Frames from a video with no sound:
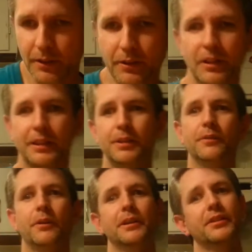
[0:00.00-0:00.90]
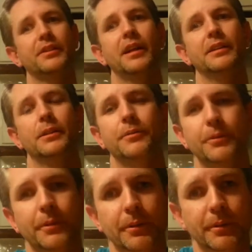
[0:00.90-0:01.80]
looks like you've already signed up
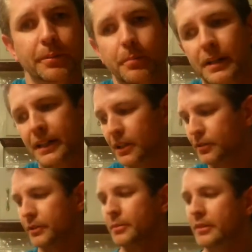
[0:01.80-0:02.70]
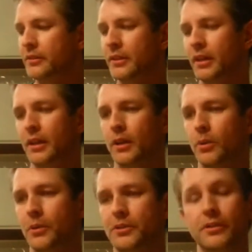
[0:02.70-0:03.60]
for My Cash Freebies,
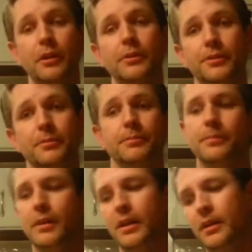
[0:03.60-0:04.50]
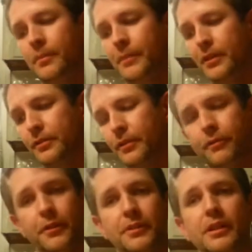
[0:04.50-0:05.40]
which is awesome. That's the
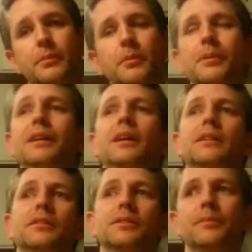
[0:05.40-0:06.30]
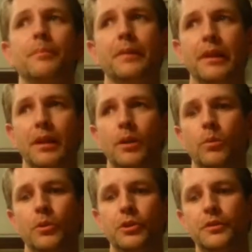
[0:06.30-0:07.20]
first step, and to be honest,
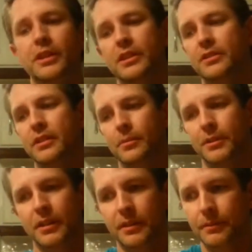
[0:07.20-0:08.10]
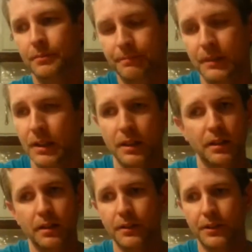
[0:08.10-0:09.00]
when you get this step done,
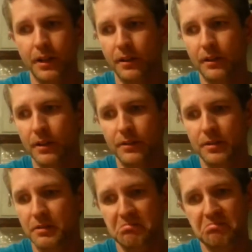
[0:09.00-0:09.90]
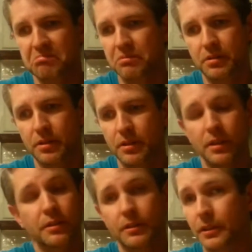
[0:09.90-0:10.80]
it's
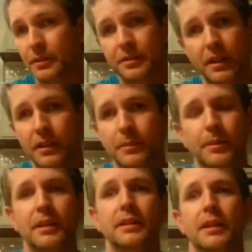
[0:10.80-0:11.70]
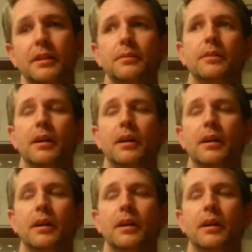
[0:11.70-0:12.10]
clear selling, man. As